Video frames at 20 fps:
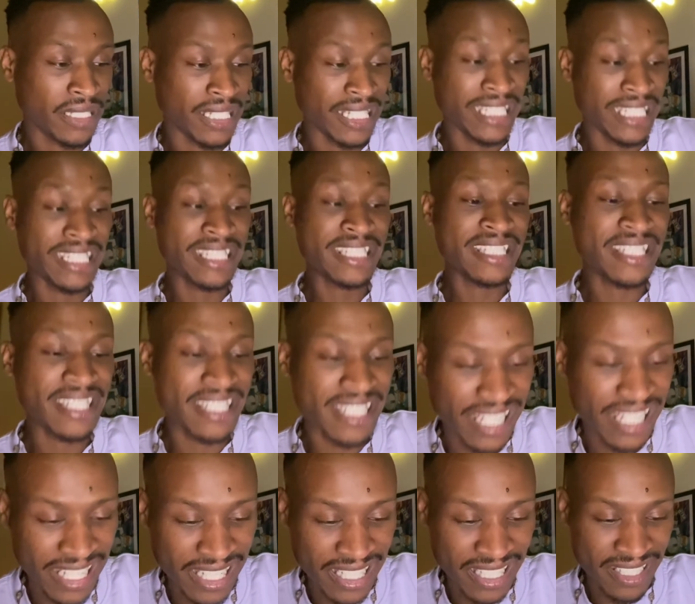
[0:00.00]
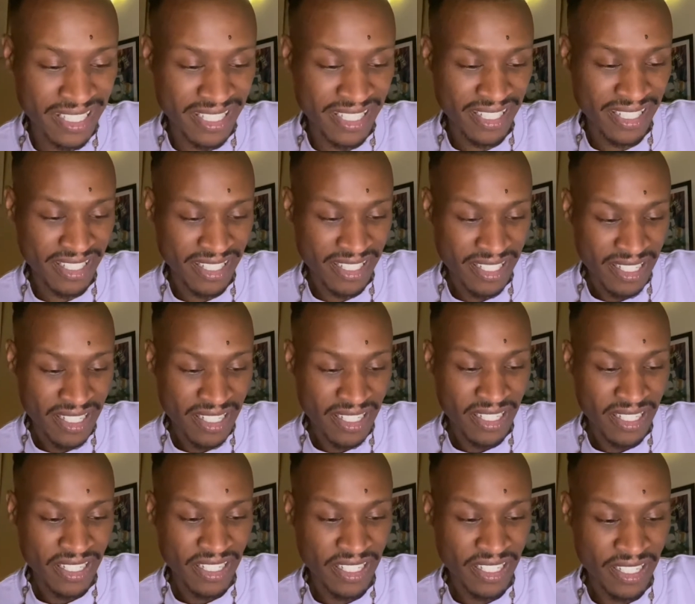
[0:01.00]
instinct
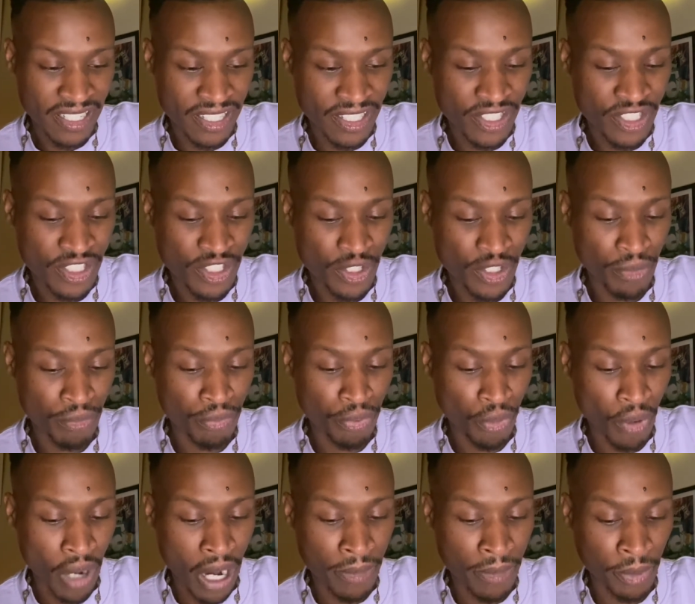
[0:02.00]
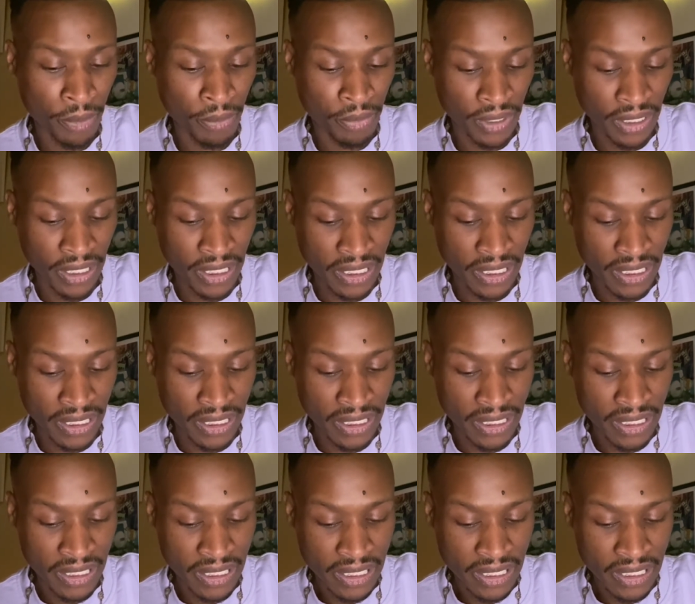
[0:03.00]
is to probably
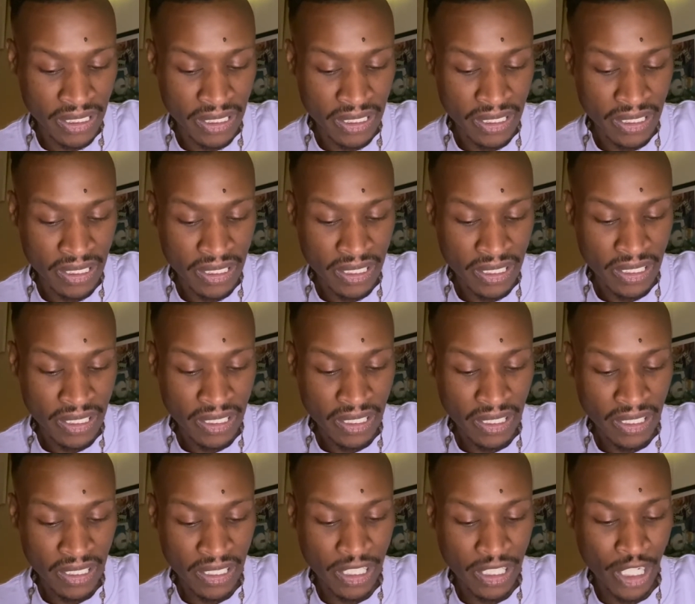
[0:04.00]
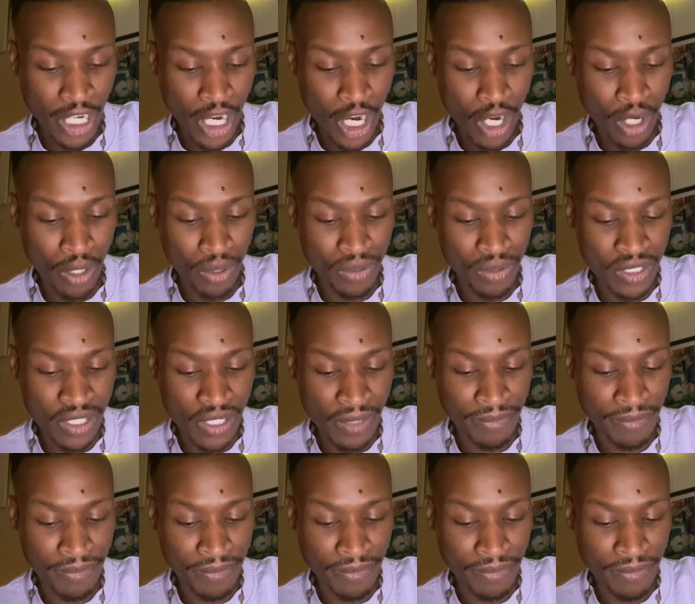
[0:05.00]
go to